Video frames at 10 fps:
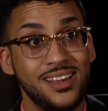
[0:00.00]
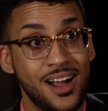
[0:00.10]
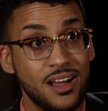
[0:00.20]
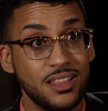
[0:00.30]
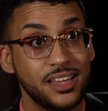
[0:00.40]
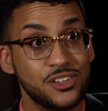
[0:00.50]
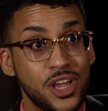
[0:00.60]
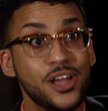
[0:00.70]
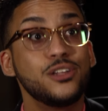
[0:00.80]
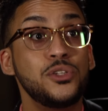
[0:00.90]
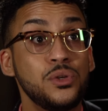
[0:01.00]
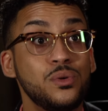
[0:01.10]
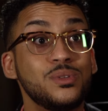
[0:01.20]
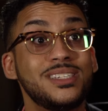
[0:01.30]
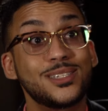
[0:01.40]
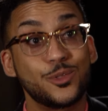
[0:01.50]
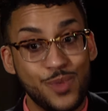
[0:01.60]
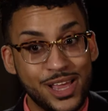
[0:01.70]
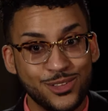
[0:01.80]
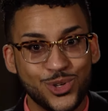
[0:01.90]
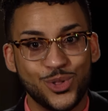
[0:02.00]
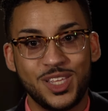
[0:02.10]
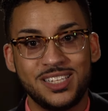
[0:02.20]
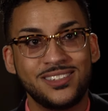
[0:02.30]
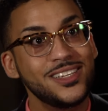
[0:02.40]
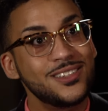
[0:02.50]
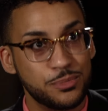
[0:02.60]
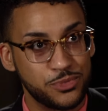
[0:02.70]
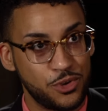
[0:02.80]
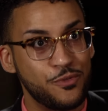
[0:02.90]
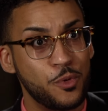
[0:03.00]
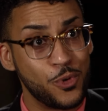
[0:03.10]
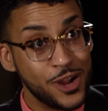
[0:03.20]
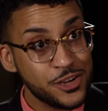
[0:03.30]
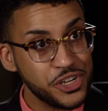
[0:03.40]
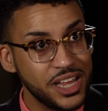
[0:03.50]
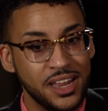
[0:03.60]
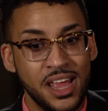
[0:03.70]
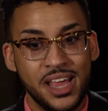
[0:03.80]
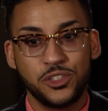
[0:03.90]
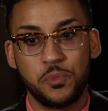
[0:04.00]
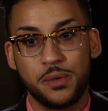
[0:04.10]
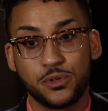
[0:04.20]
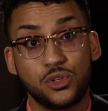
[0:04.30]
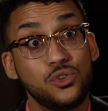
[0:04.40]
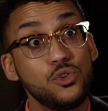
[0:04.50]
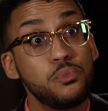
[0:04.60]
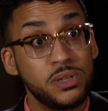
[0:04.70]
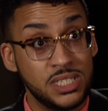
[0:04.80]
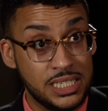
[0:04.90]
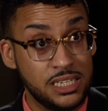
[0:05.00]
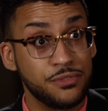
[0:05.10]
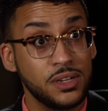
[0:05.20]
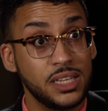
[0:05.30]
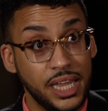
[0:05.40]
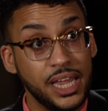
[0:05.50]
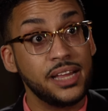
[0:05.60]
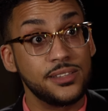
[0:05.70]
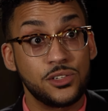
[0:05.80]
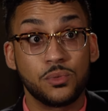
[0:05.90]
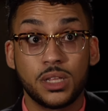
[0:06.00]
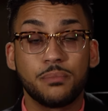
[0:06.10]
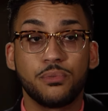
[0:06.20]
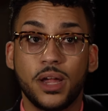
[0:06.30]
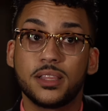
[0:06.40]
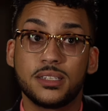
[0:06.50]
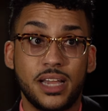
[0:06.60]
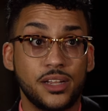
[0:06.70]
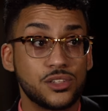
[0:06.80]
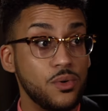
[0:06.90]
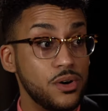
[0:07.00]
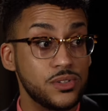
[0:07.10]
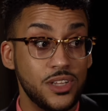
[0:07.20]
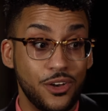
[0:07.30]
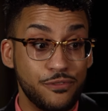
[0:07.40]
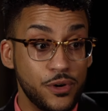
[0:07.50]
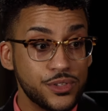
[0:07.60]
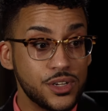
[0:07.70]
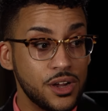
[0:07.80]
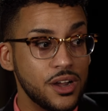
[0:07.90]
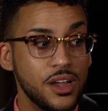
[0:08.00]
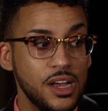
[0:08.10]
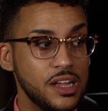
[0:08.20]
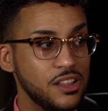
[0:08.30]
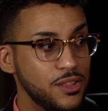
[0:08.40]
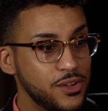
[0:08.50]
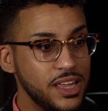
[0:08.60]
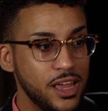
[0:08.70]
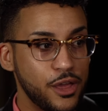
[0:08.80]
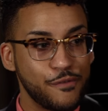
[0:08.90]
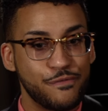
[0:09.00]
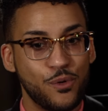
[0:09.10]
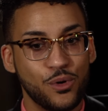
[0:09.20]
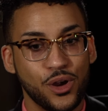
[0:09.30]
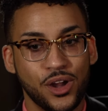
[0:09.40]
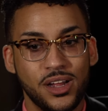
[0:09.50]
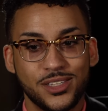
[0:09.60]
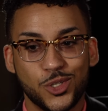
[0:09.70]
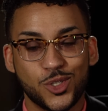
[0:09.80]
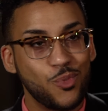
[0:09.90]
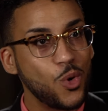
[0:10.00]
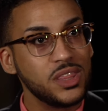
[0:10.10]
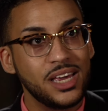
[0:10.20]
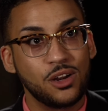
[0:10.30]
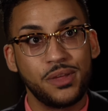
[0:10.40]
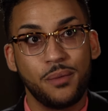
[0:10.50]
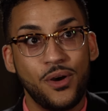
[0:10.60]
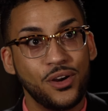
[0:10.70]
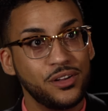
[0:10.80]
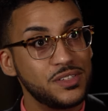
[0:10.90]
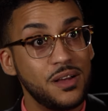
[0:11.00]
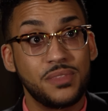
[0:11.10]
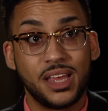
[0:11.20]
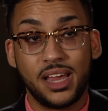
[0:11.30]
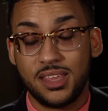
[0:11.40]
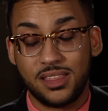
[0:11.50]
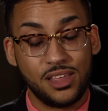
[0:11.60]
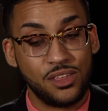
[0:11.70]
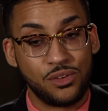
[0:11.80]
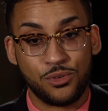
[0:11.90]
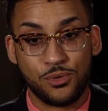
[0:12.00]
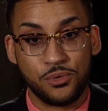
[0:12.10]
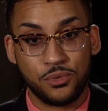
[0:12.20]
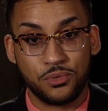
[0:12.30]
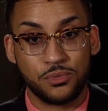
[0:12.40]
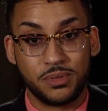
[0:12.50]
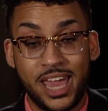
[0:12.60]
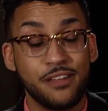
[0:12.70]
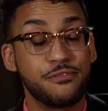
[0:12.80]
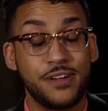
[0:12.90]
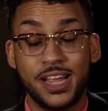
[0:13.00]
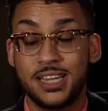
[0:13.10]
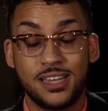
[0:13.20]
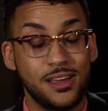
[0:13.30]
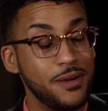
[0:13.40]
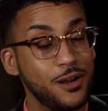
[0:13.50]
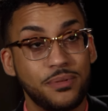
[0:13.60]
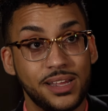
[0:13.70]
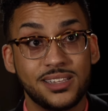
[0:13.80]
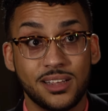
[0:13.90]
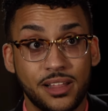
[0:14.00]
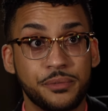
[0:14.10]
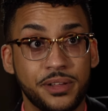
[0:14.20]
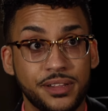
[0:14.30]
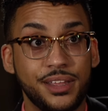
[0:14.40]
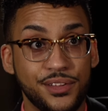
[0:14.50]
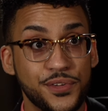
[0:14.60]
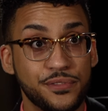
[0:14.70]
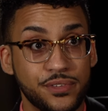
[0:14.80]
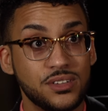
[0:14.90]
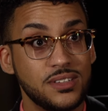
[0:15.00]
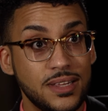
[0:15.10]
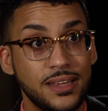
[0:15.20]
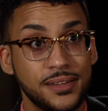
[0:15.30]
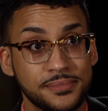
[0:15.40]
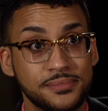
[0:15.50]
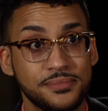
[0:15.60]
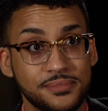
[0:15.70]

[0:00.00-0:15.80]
and knowledge to dismantle these systems of oppression, to be able to do business differently, and to really break the status quo. So if folks are looking for to support that or be a part of something, I think that you can't find a better place than Claremont Lincoln University.